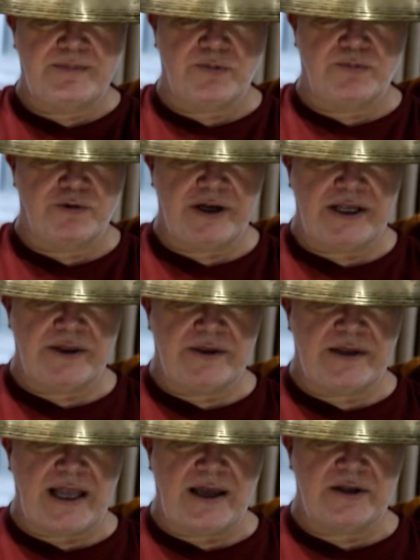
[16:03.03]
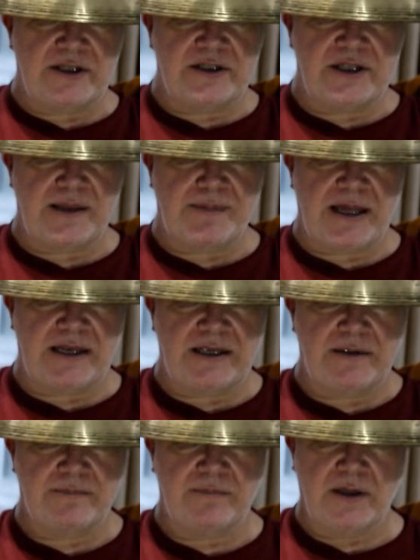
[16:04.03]
breathe down into their belly,
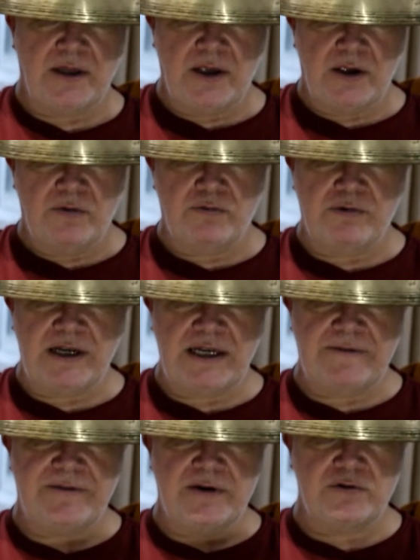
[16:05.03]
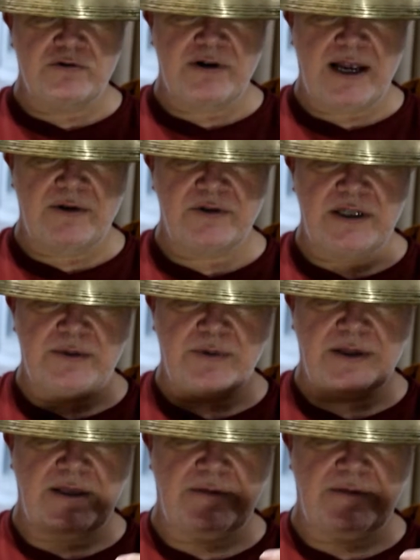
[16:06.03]
really feel grounded with their